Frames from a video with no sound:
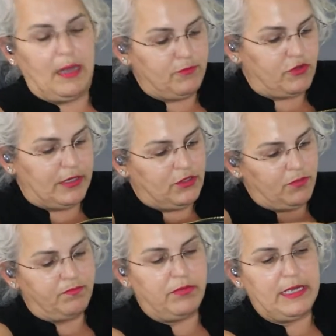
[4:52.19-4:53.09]
trying
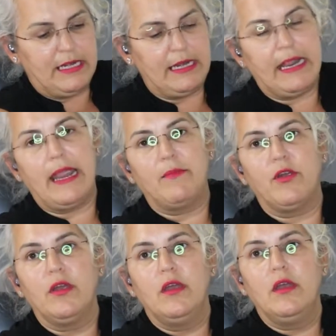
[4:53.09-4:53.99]
to get it in
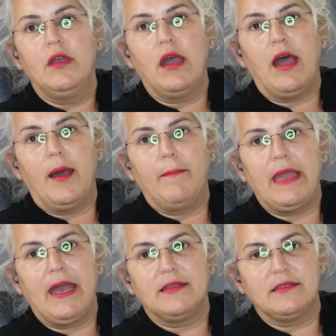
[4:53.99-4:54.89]
camera.
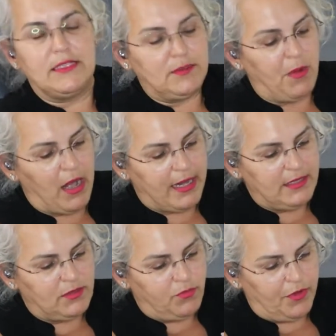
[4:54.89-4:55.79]
It has this
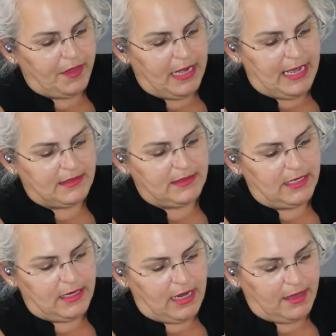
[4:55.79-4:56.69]
pocket with
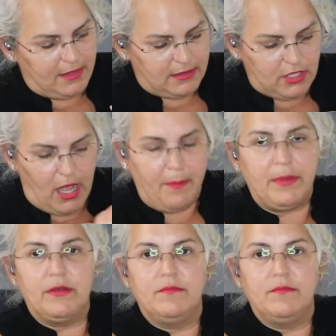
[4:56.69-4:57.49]
elastic at the top.